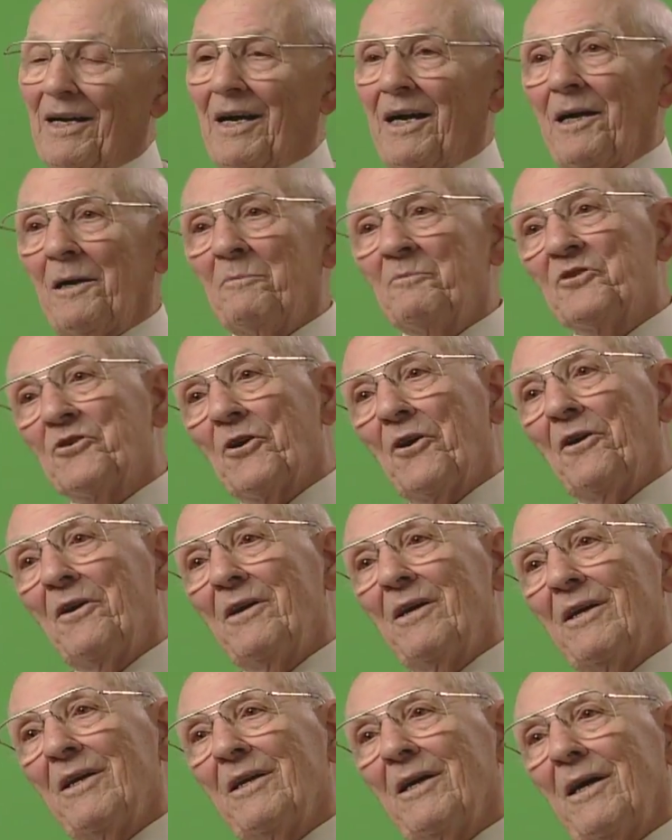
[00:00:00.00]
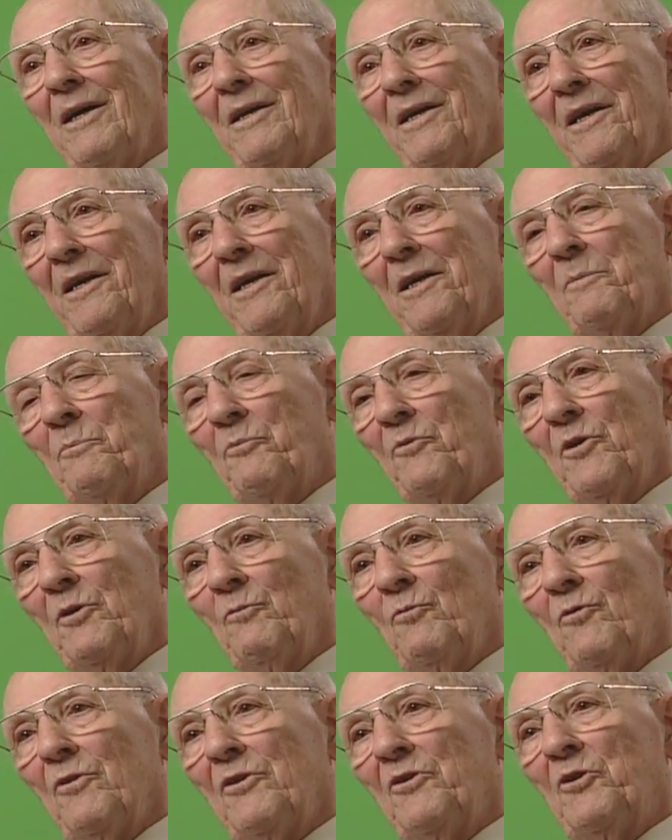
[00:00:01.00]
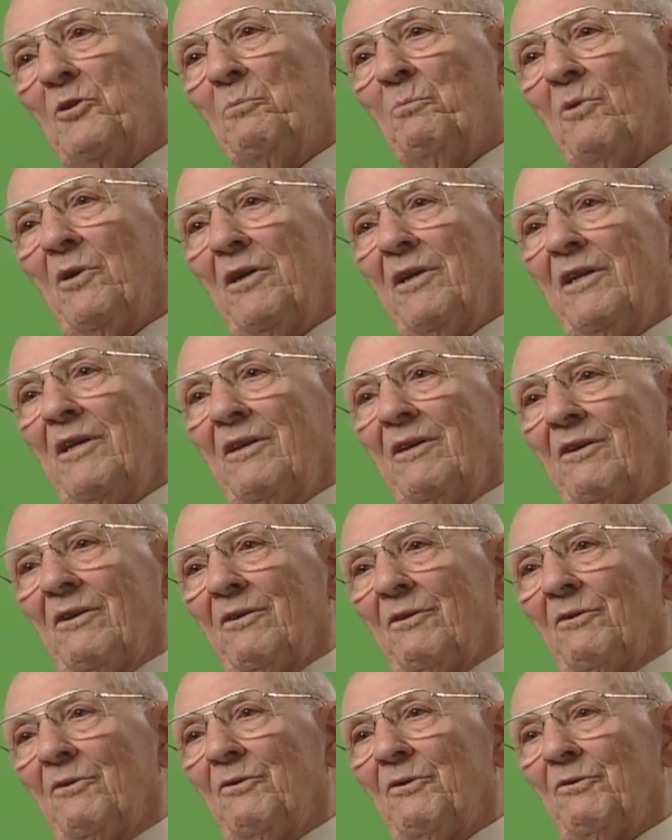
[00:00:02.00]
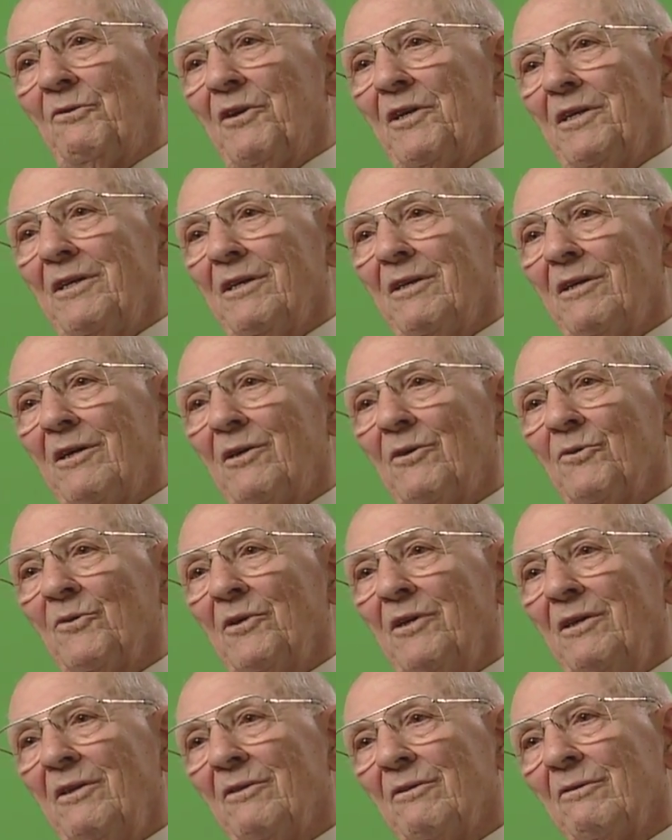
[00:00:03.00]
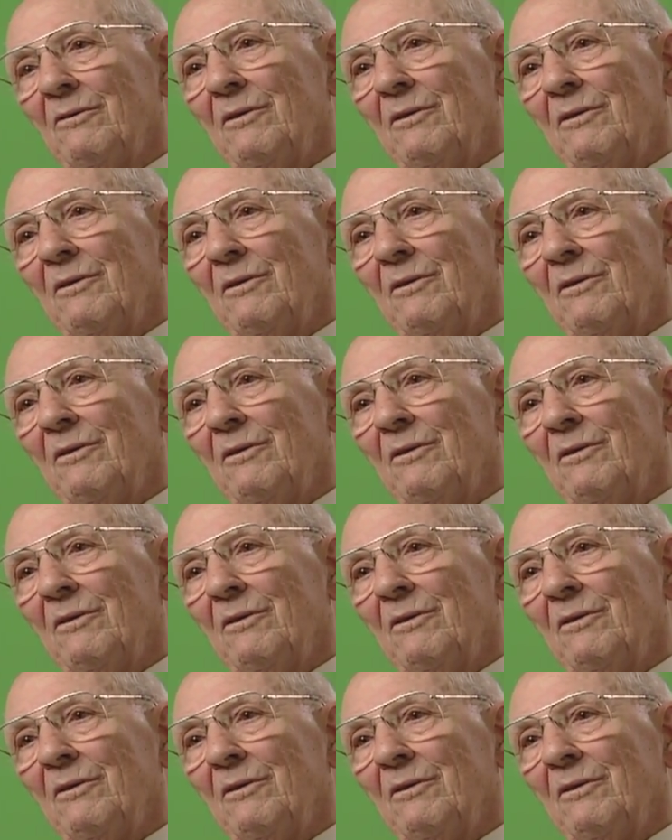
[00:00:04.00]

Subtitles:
I'm sorry, I can't bring one to mind right now either.